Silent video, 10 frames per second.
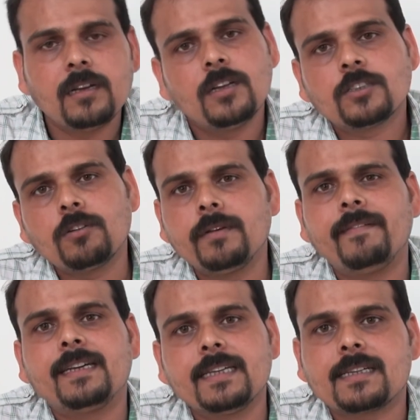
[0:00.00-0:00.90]
So, we will
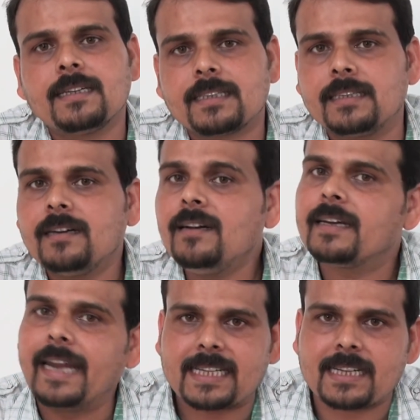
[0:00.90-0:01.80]
discuss in the
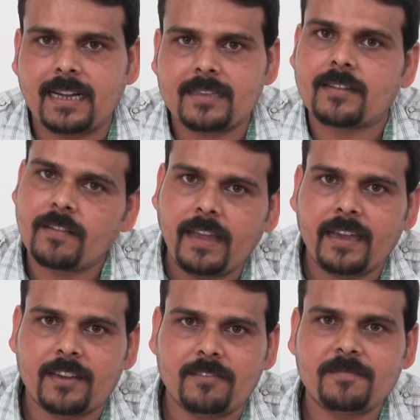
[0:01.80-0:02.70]
next class. Thank
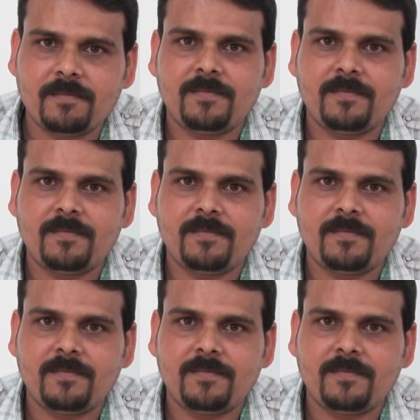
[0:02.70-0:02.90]
you.